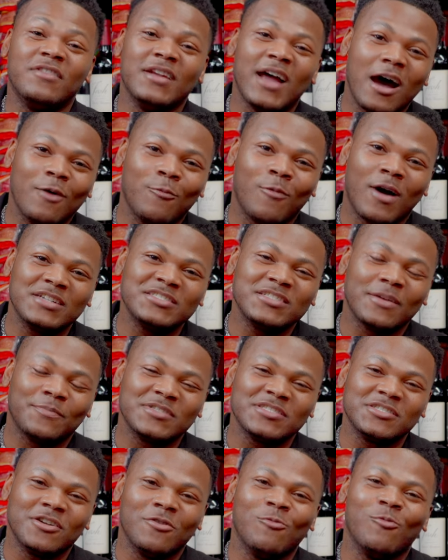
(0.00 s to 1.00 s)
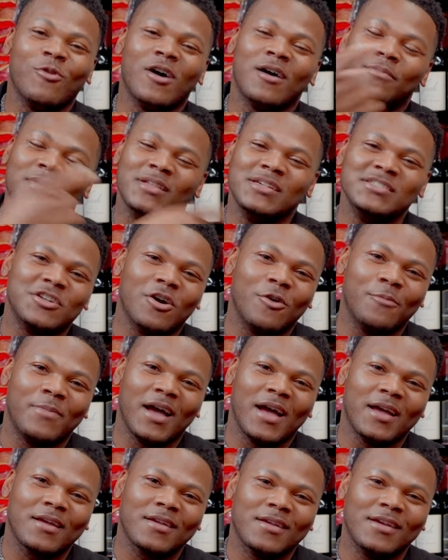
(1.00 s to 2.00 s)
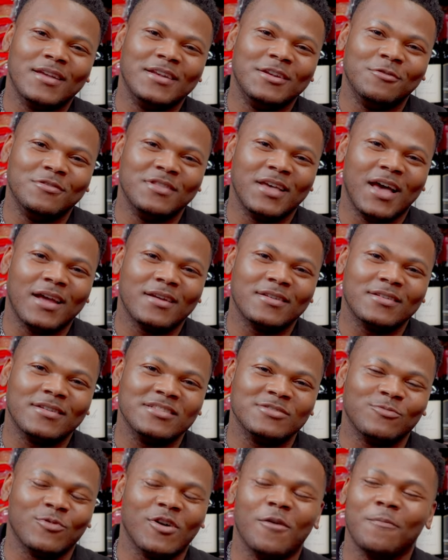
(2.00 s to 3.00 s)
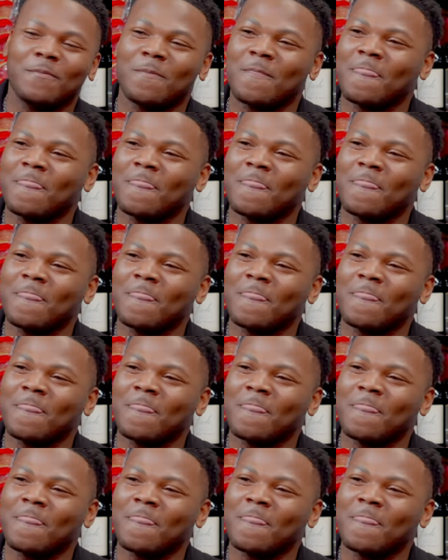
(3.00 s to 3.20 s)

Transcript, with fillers: not watched episode one, please go back and do that as well.